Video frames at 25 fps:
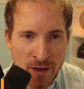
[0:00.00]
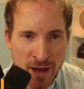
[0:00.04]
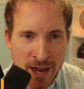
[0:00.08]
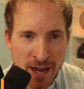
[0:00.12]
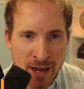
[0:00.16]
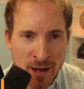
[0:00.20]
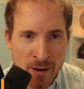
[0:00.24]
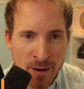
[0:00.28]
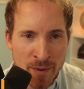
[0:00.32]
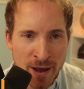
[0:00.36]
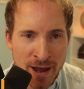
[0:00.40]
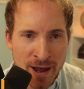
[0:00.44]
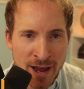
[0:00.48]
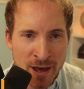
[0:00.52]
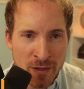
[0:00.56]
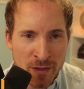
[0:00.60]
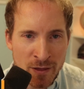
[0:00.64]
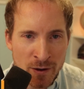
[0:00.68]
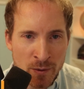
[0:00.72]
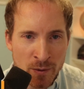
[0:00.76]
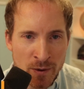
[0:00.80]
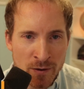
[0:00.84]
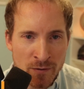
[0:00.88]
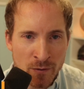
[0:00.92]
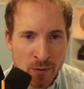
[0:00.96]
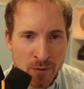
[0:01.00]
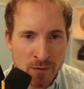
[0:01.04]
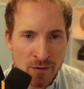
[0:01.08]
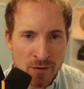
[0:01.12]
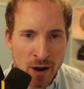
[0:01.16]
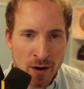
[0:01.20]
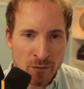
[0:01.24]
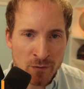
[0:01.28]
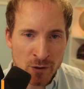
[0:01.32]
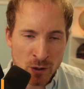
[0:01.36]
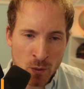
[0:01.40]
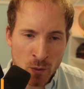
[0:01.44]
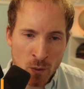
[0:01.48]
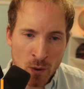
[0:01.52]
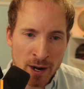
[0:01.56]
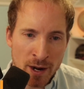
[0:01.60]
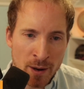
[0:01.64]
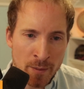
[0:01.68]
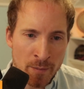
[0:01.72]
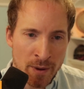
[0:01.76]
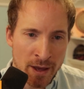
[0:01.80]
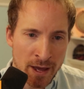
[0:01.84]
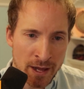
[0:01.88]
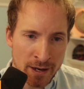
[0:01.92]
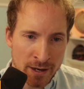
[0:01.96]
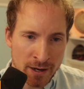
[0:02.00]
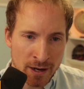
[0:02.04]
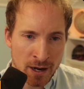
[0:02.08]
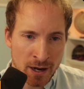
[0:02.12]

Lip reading: AMA? I think we've covered quite a bit.